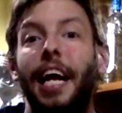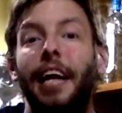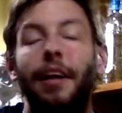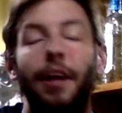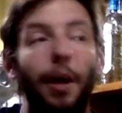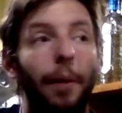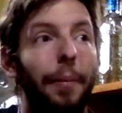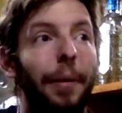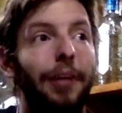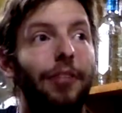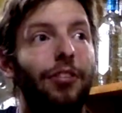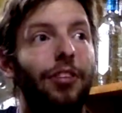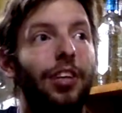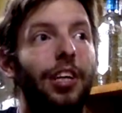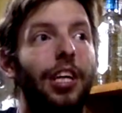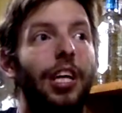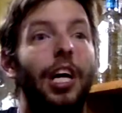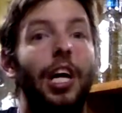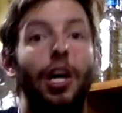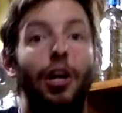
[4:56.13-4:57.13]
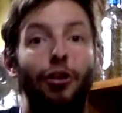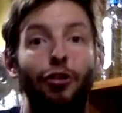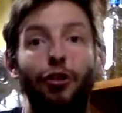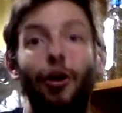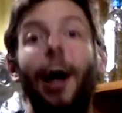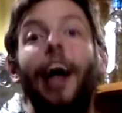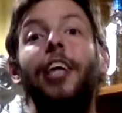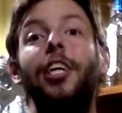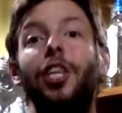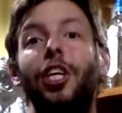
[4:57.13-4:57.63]
And basically
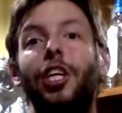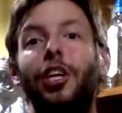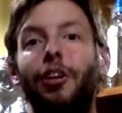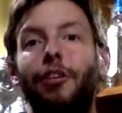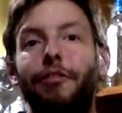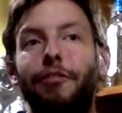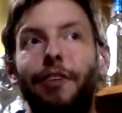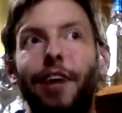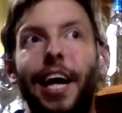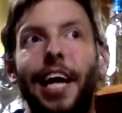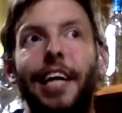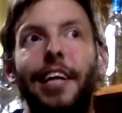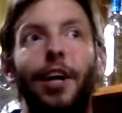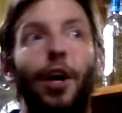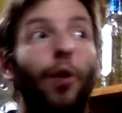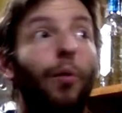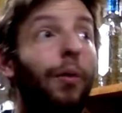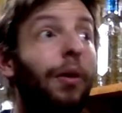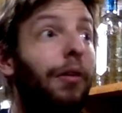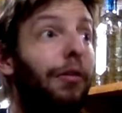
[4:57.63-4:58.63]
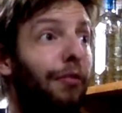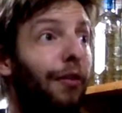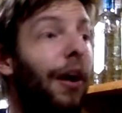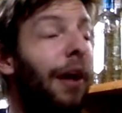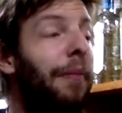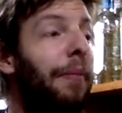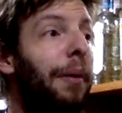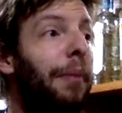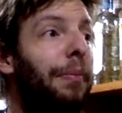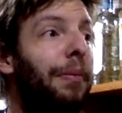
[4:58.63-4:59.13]
trashing her friend when her
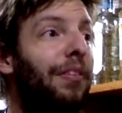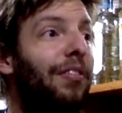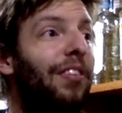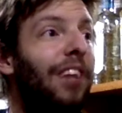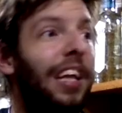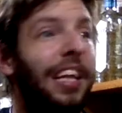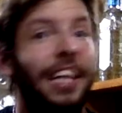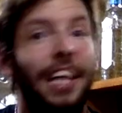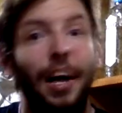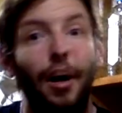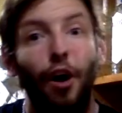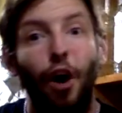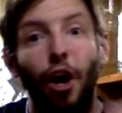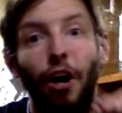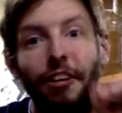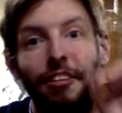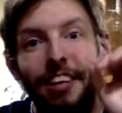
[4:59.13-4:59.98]
friend might be sitting there